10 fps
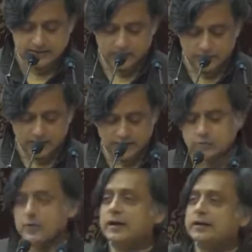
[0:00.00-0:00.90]
While his
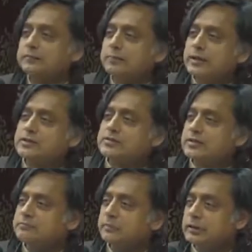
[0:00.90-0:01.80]
work in
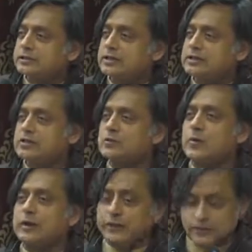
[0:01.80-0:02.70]
mainstream politics is
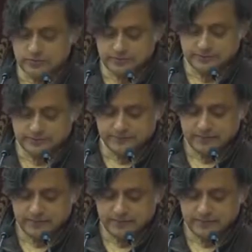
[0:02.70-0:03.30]
well known,